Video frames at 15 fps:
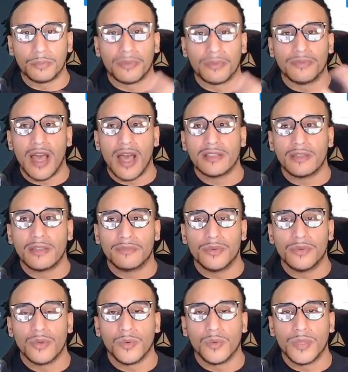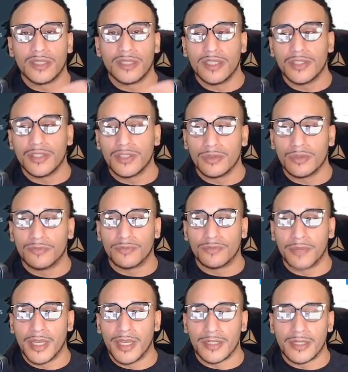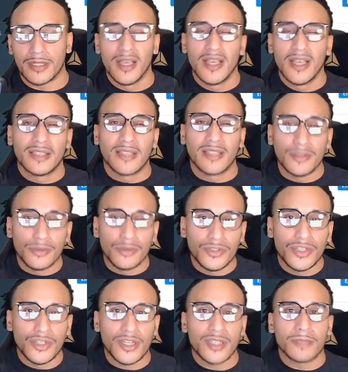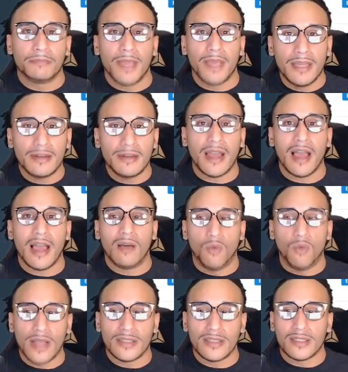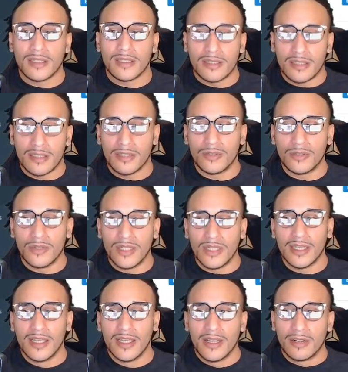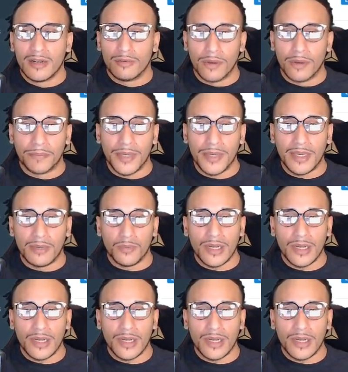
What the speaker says: Provide the viewer with additional information that you just may not want to continually repeat.